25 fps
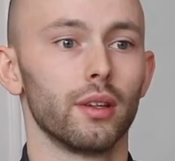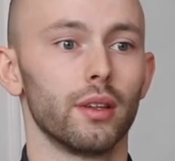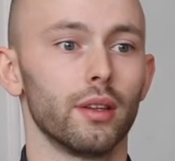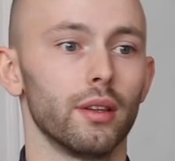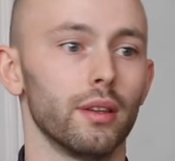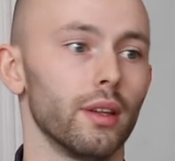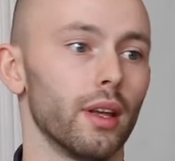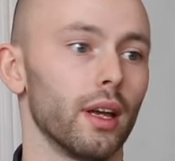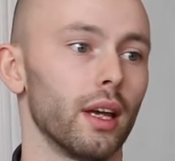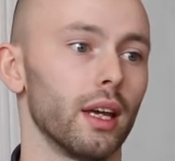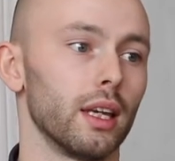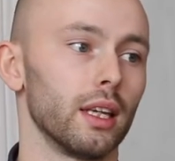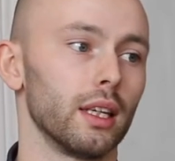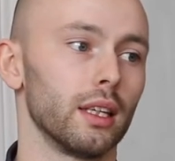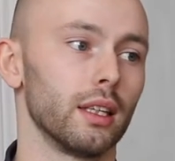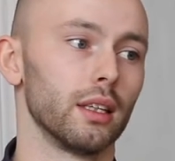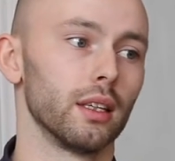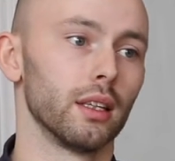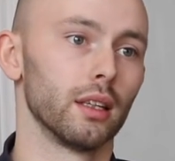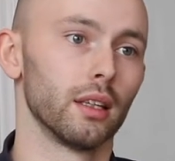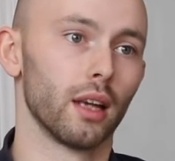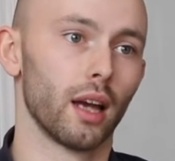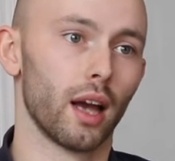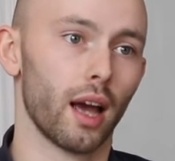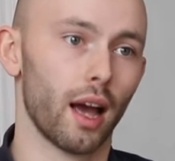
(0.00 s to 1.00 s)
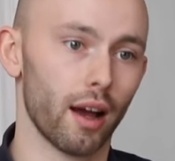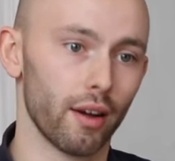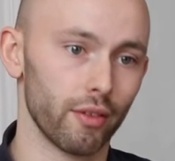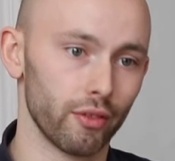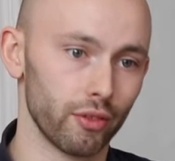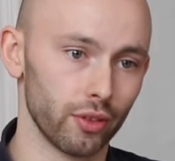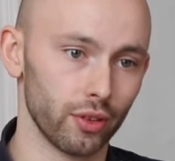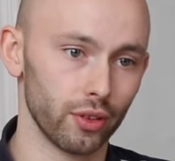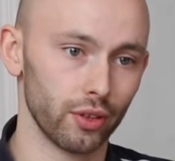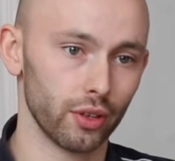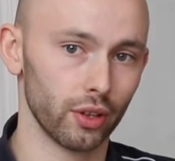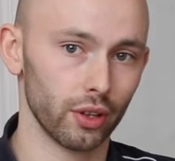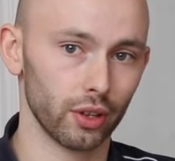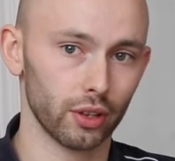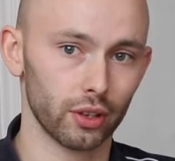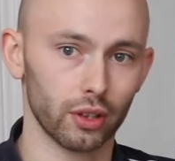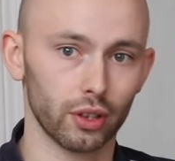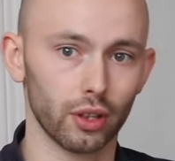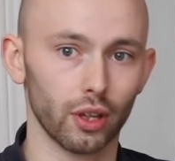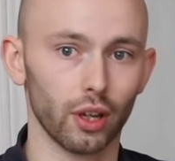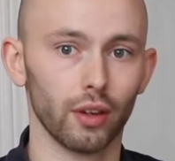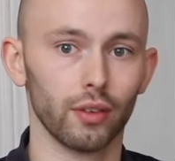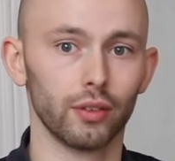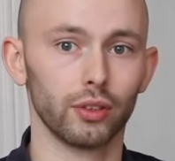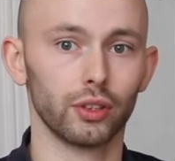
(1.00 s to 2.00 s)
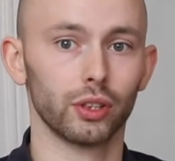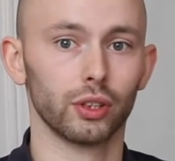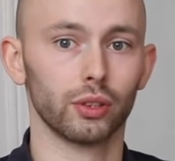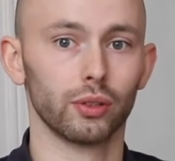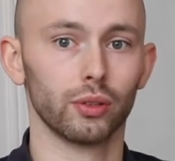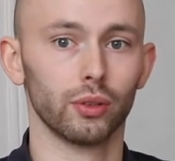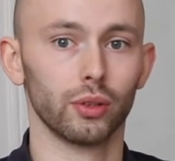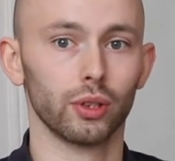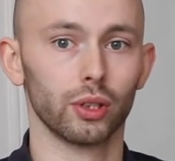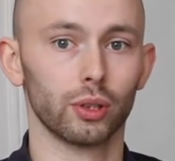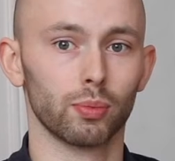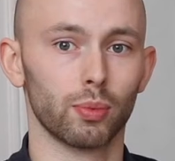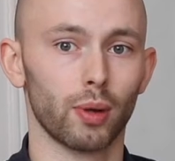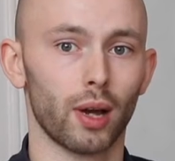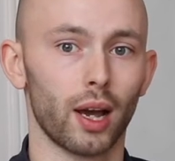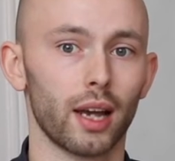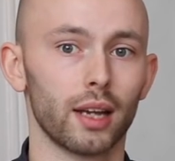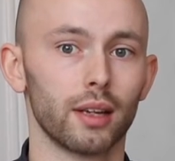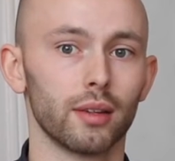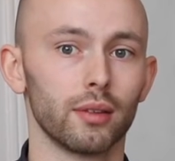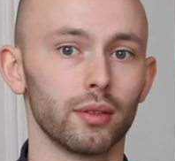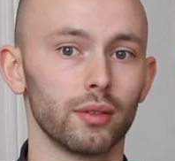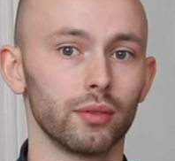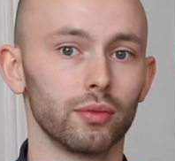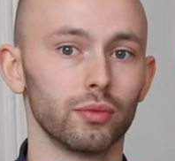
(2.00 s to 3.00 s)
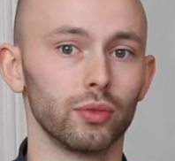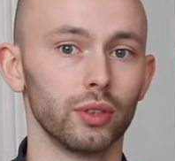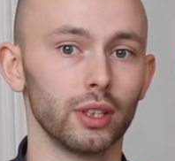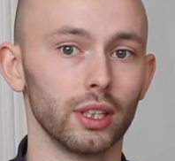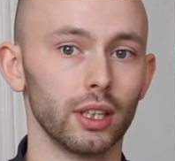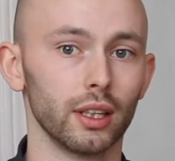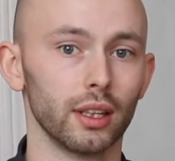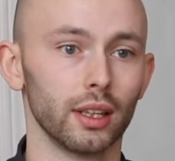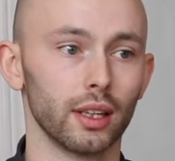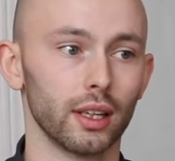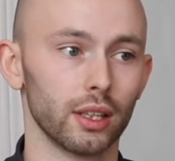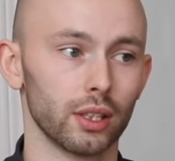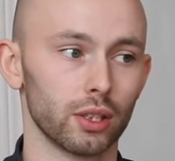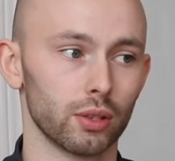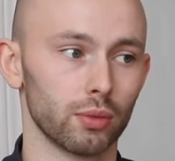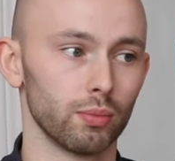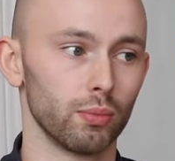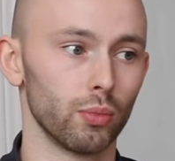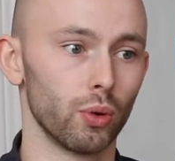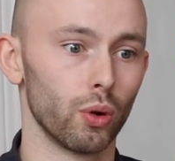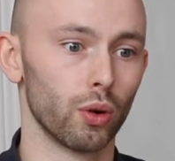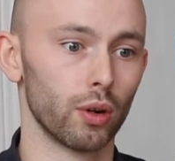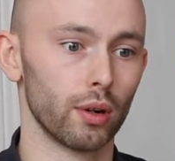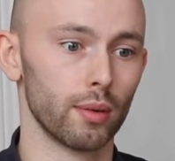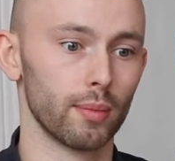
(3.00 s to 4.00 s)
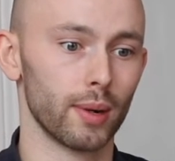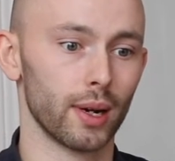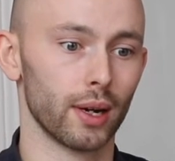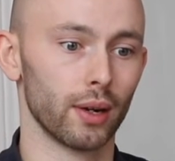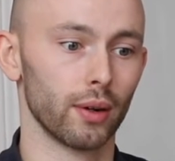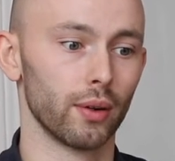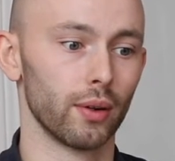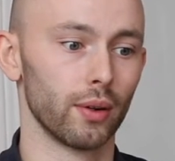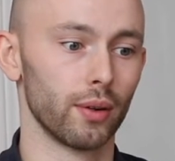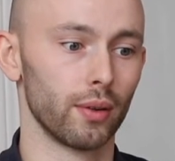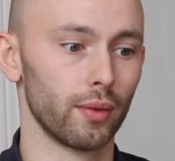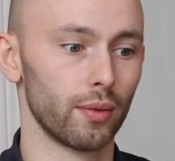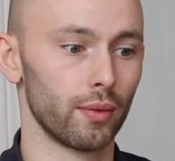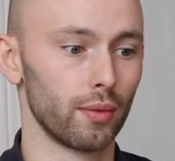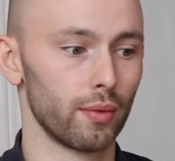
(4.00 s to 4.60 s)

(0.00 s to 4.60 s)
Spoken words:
They have the curvature through the spine, and really it's more about